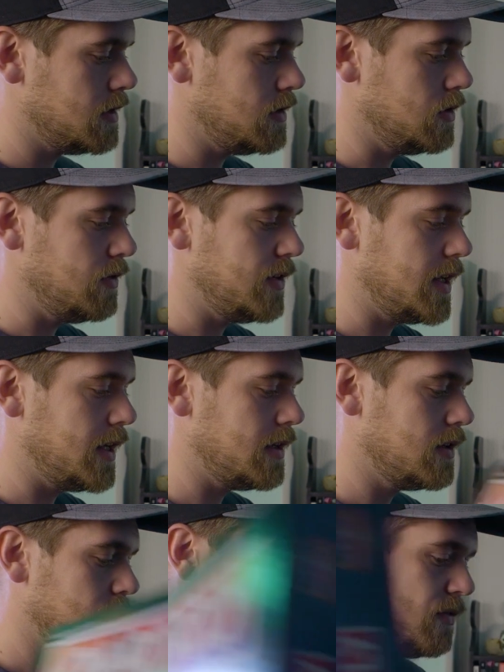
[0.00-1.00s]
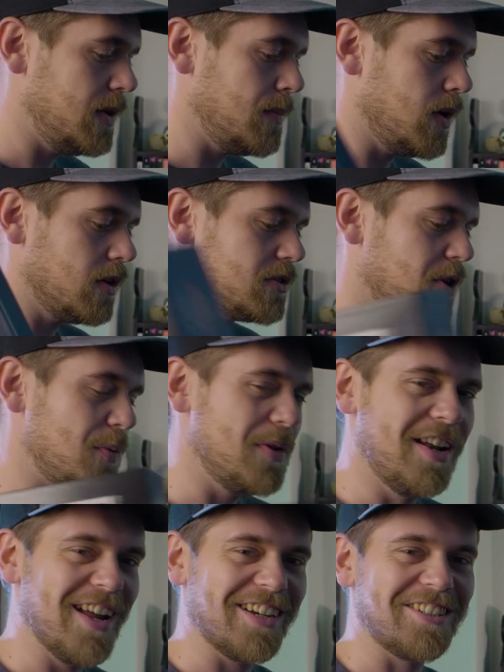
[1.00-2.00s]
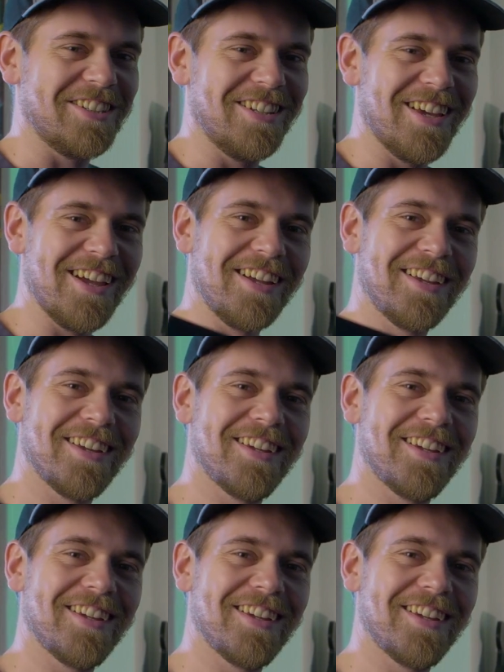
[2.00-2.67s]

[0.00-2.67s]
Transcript: Lovely box opening action there.